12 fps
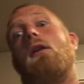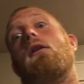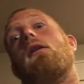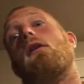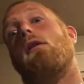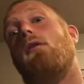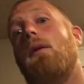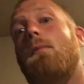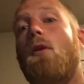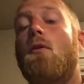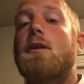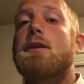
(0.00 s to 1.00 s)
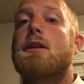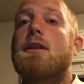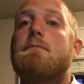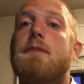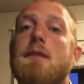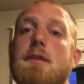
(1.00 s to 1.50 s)
oh, I'm always going
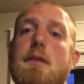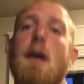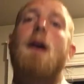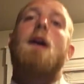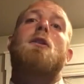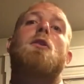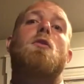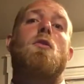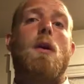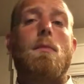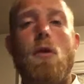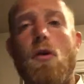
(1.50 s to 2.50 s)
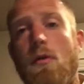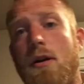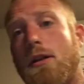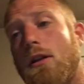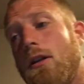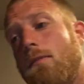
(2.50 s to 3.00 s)
to be in debt, oh, I'm
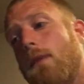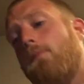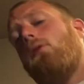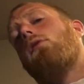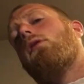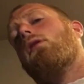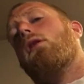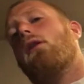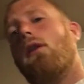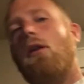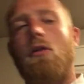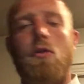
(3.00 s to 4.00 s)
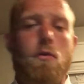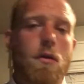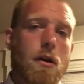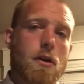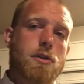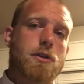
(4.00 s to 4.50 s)
always going to be poor, oh, the
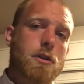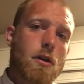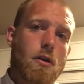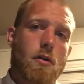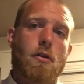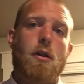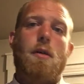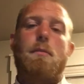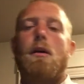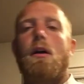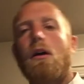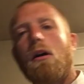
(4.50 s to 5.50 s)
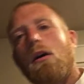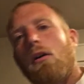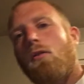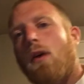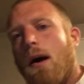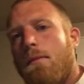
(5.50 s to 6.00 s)
world's so horrible,
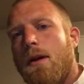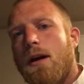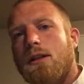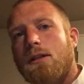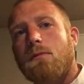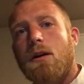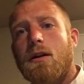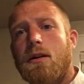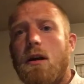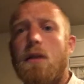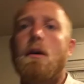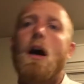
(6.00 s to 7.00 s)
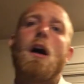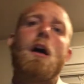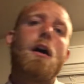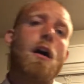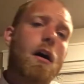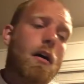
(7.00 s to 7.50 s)
oh, I'm not smart enough,
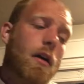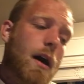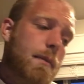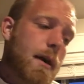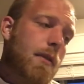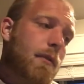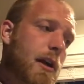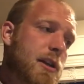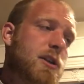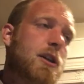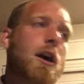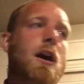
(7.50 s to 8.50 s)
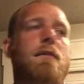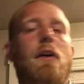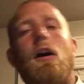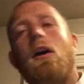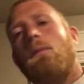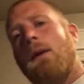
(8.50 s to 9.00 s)
oh, I'm not rich enough,
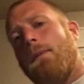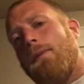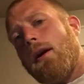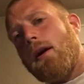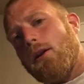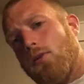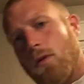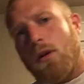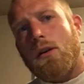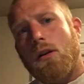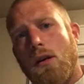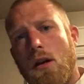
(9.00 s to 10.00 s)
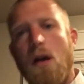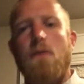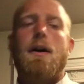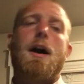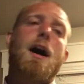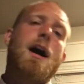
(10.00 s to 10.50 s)
oh, my parents weren't good
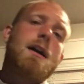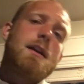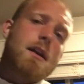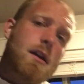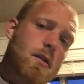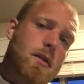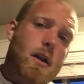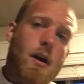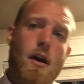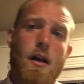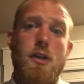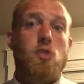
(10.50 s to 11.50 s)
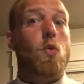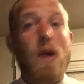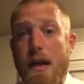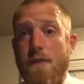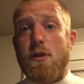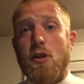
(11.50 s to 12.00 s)
enough, I didn't go to college,
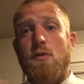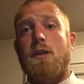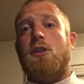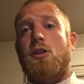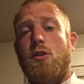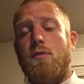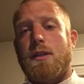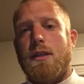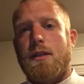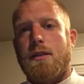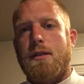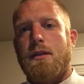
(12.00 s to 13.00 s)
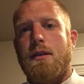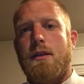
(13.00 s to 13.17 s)
whatever your excuse is,